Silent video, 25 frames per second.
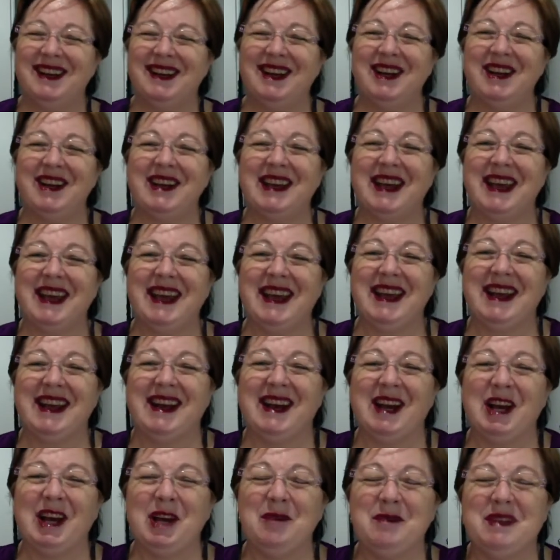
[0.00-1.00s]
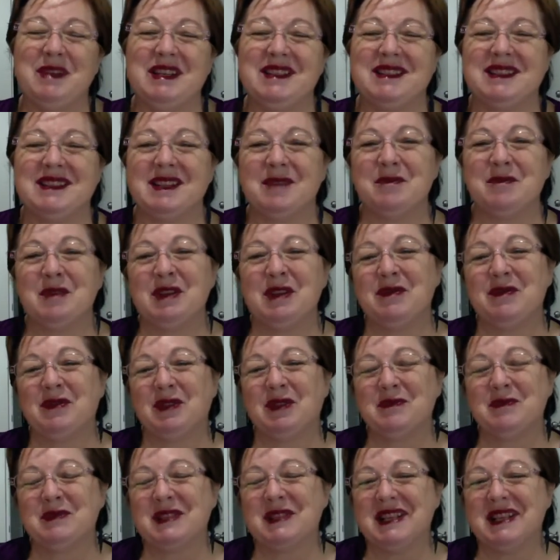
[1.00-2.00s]
Okay, I hope there's something
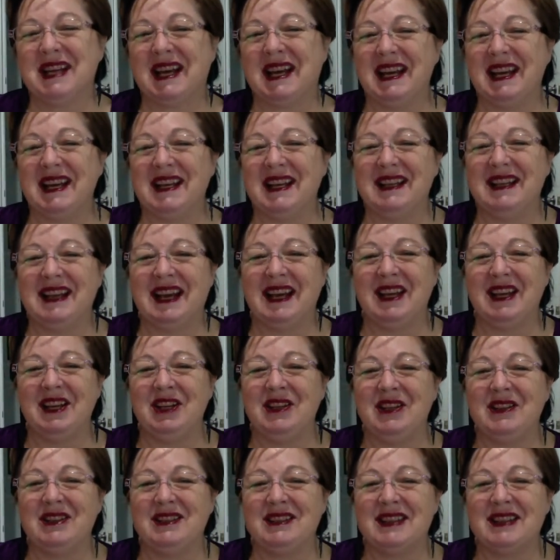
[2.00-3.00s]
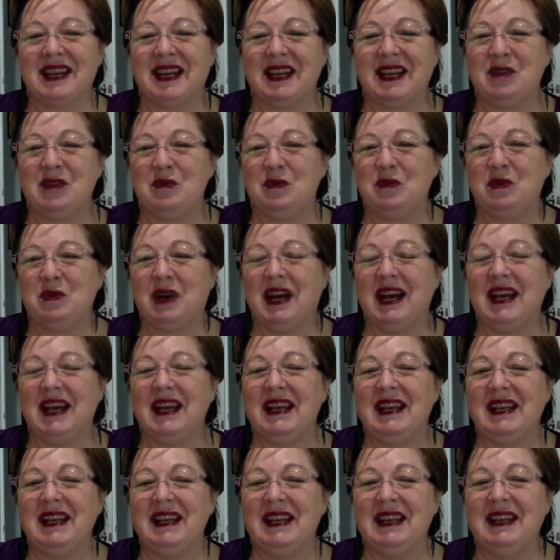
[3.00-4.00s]
from today that you can take
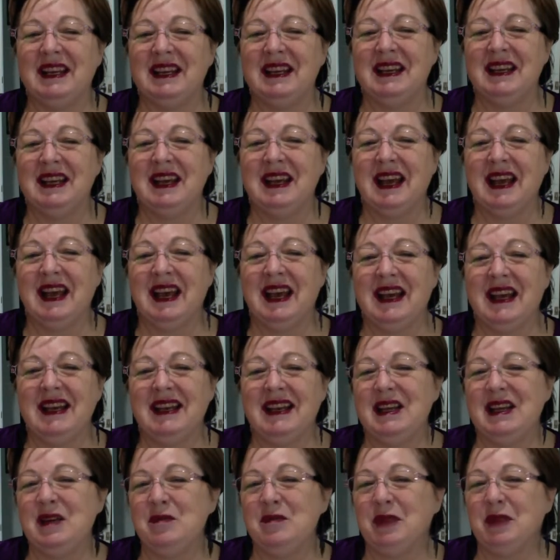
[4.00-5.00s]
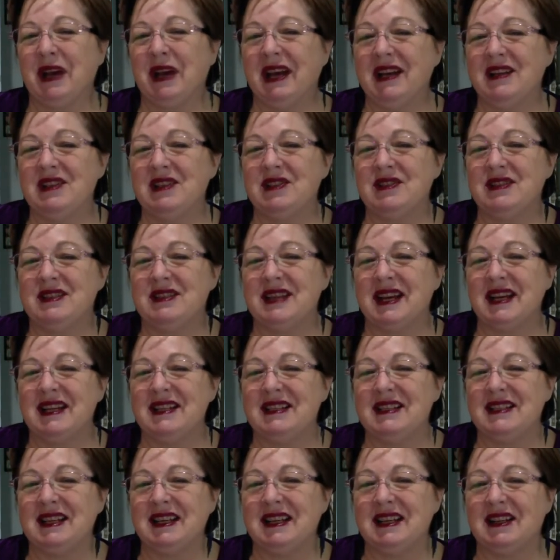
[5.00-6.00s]
away and impact your
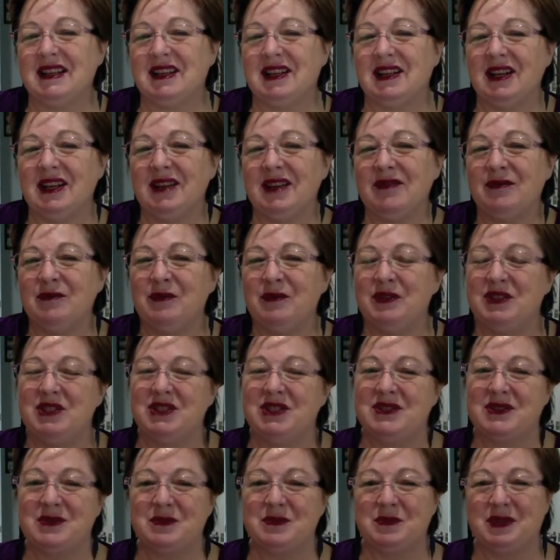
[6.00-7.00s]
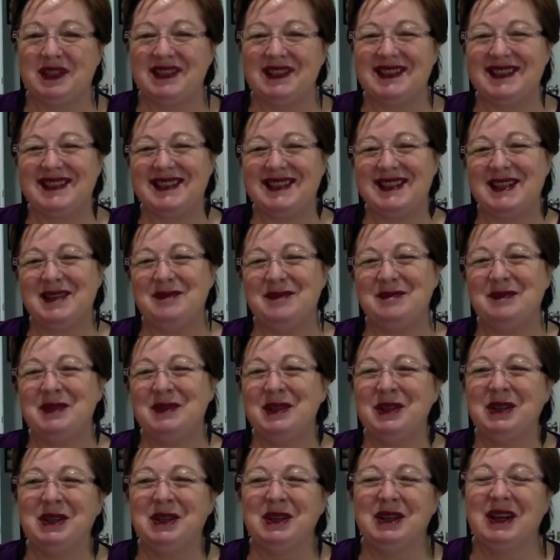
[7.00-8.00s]
day-to-day life with just one step
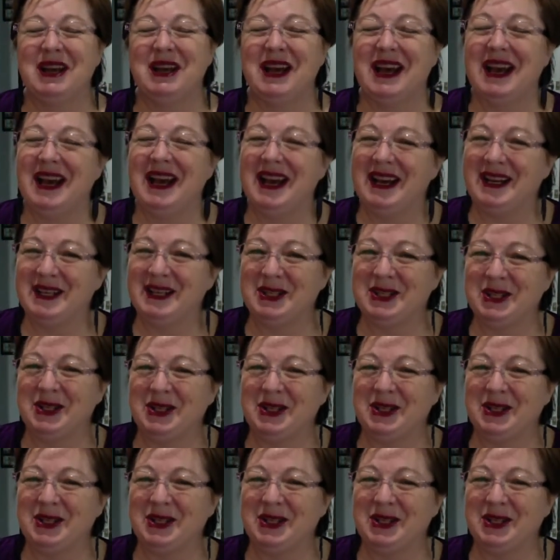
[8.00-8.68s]
at a